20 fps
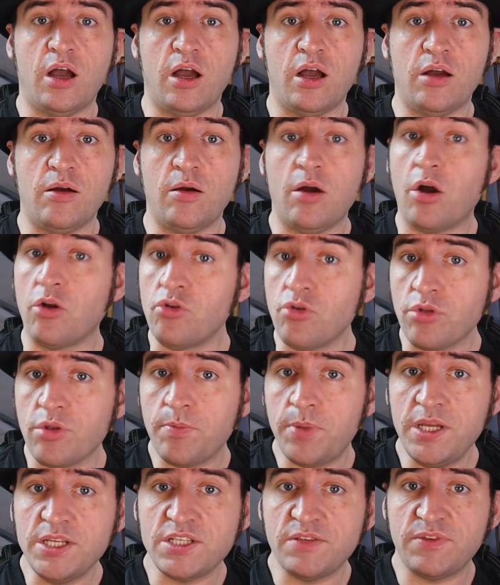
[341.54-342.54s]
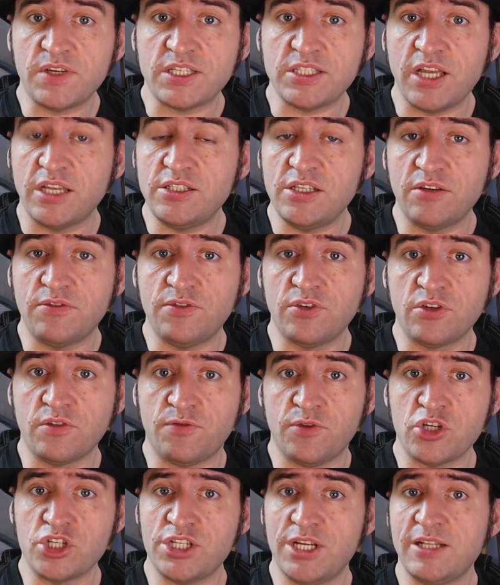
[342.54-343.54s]
Another piece of exciting
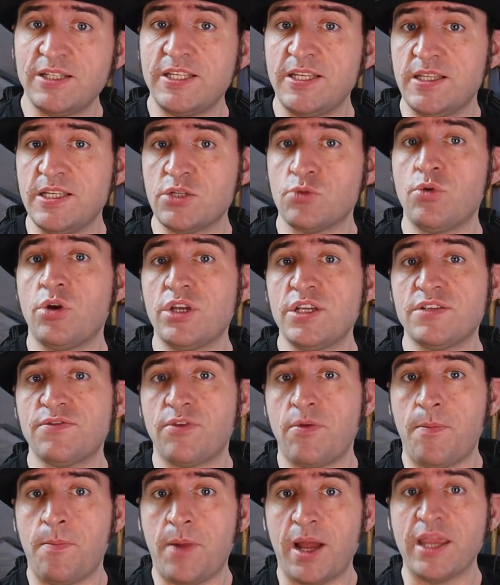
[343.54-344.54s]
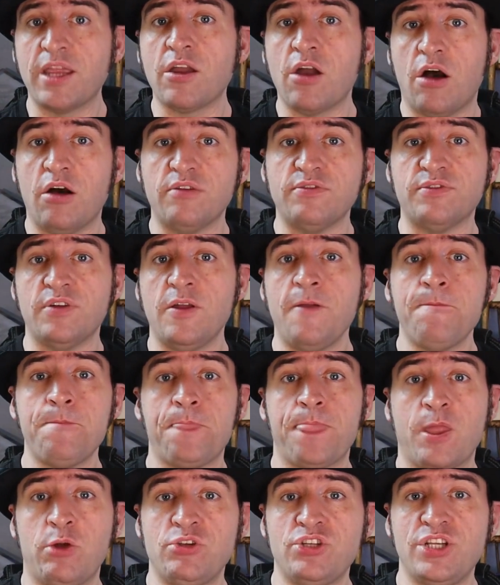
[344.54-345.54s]
functionality, this one is from Mykov,
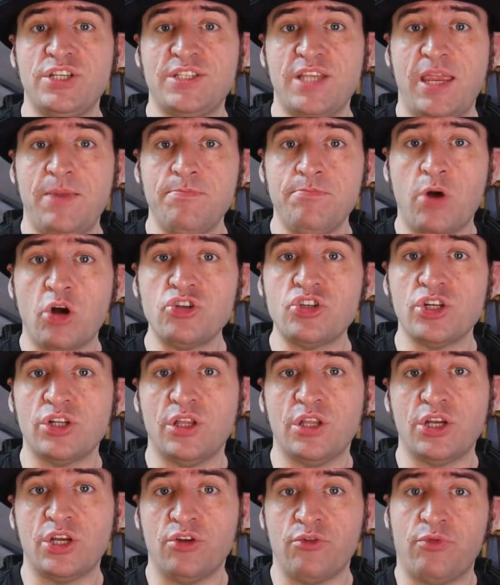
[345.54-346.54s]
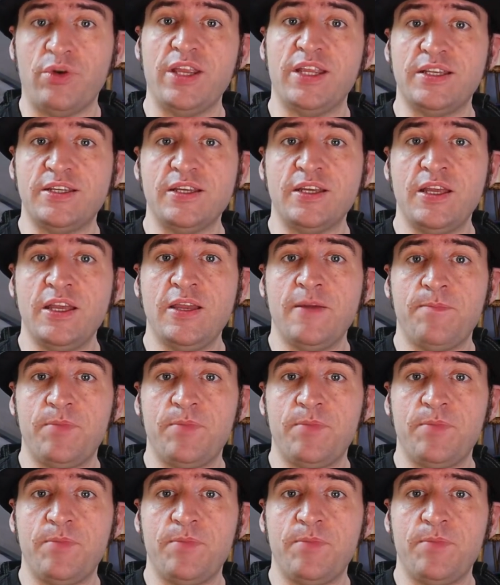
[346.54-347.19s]
which is a modular grid.